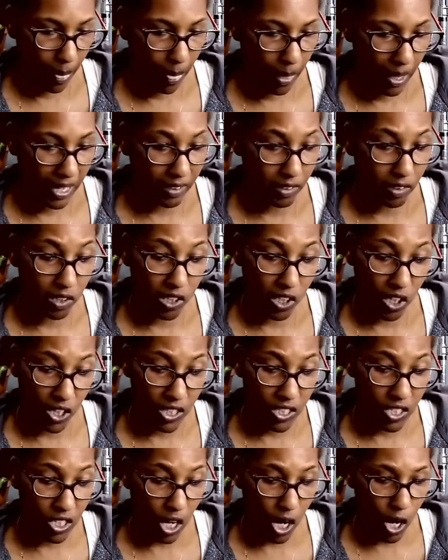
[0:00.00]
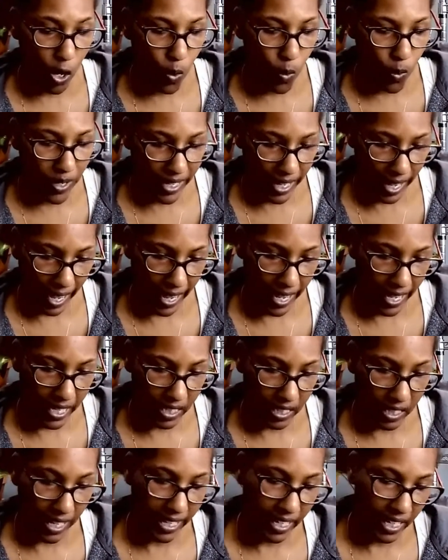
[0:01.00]
It looks okay,
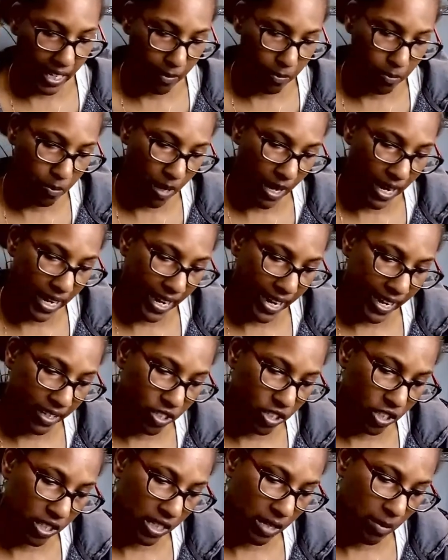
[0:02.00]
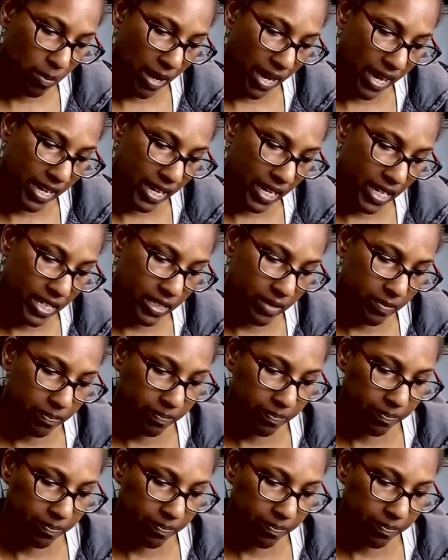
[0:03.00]
like it might actually make it,